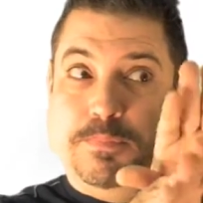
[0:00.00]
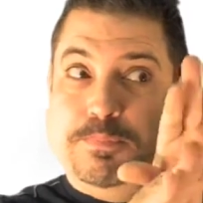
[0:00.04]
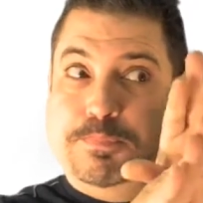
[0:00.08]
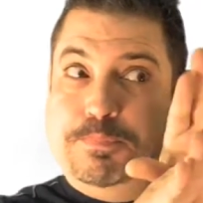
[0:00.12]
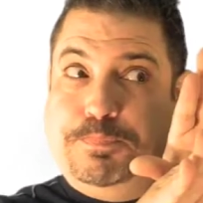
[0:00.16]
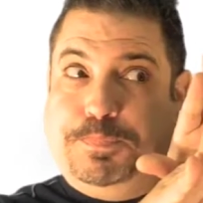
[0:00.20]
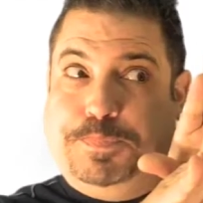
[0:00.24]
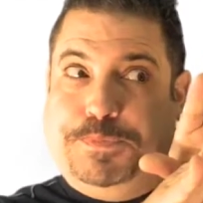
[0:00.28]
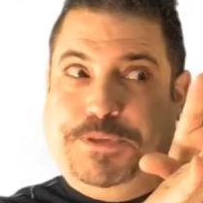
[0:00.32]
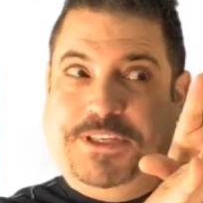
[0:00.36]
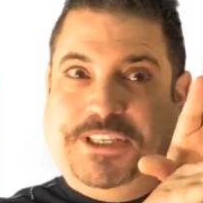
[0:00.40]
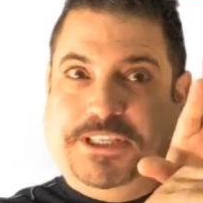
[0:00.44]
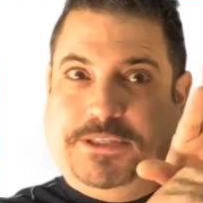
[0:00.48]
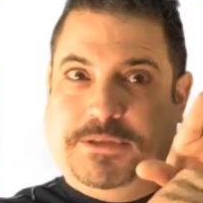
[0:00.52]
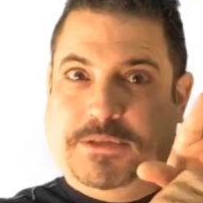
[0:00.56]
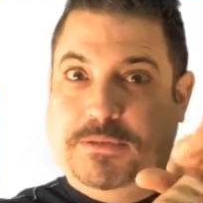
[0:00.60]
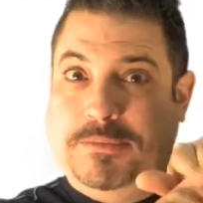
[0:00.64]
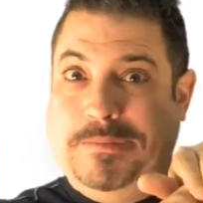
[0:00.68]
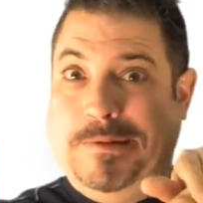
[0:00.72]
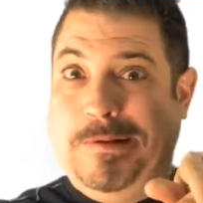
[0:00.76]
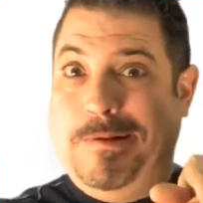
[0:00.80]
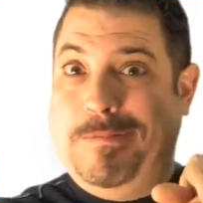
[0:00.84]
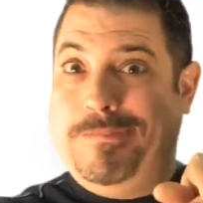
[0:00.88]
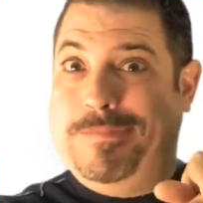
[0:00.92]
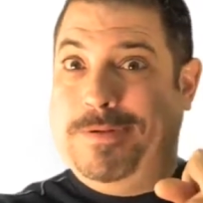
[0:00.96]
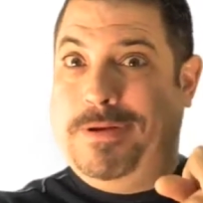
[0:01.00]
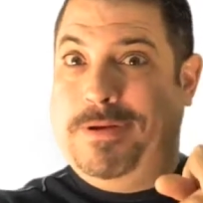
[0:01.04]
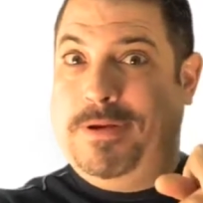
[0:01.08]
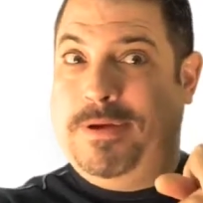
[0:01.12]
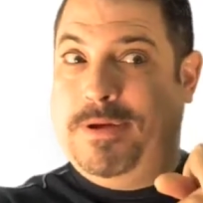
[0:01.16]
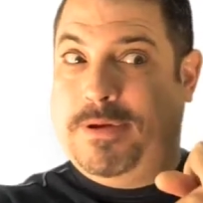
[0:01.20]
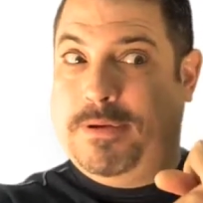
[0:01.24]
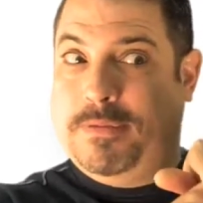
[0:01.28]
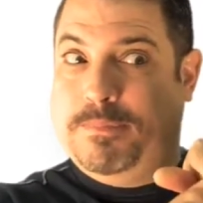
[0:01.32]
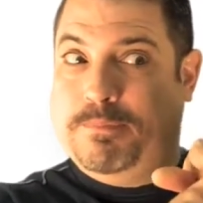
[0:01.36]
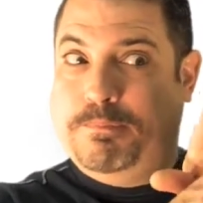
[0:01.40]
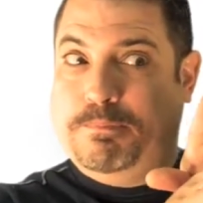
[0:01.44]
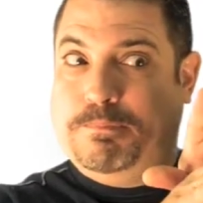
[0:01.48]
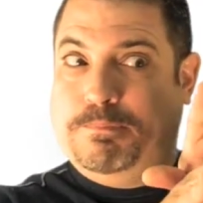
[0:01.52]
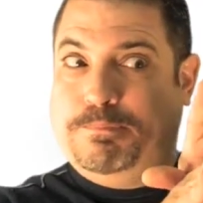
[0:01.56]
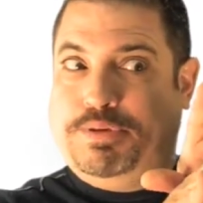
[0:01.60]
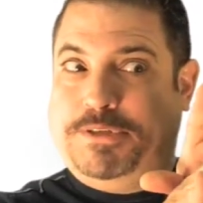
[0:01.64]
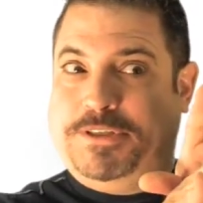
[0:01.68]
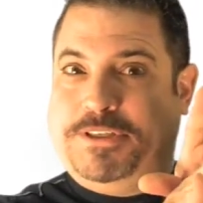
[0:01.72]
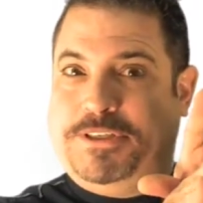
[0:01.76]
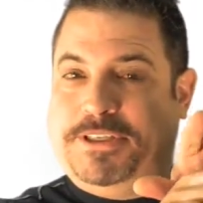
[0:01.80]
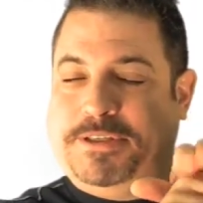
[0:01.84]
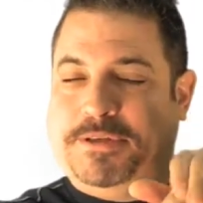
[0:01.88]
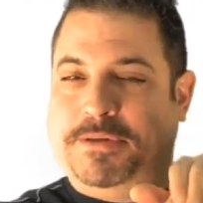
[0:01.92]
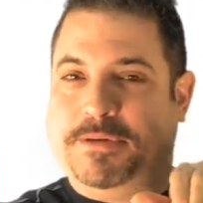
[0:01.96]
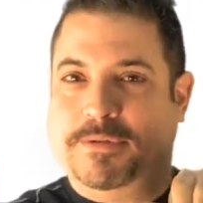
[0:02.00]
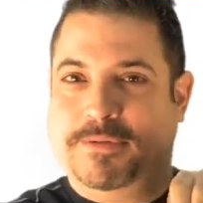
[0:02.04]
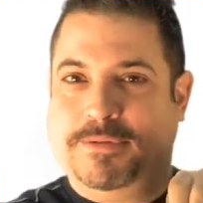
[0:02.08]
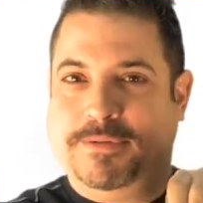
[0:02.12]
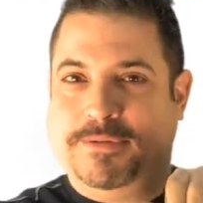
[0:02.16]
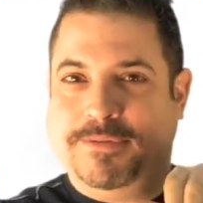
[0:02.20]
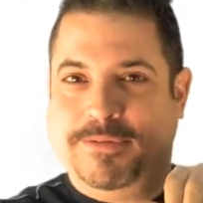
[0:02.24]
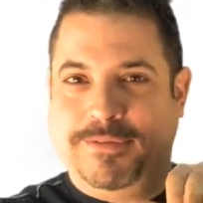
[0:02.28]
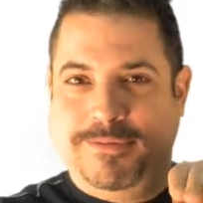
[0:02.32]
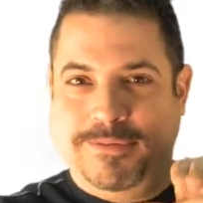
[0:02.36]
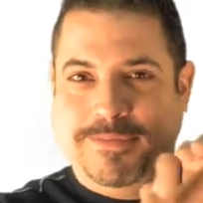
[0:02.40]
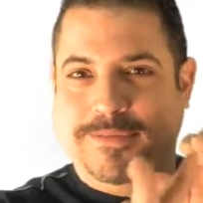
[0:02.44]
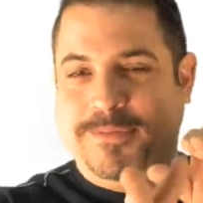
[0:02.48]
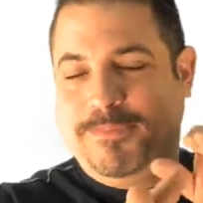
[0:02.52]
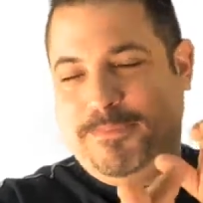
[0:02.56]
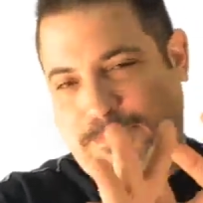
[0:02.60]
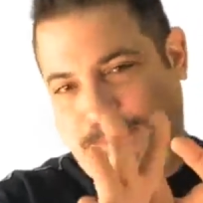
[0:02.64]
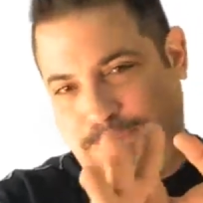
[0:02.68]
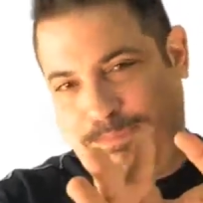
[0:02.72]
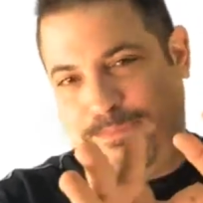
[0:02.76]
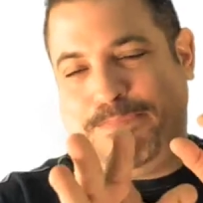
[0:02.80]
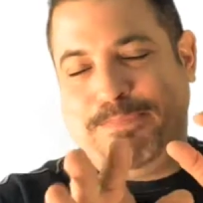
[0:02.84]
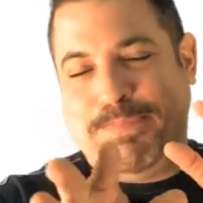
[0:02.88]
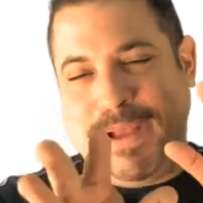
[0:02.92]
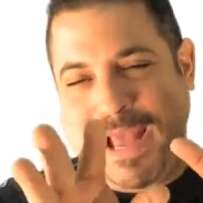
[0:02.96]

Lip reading: psst, over here, psst.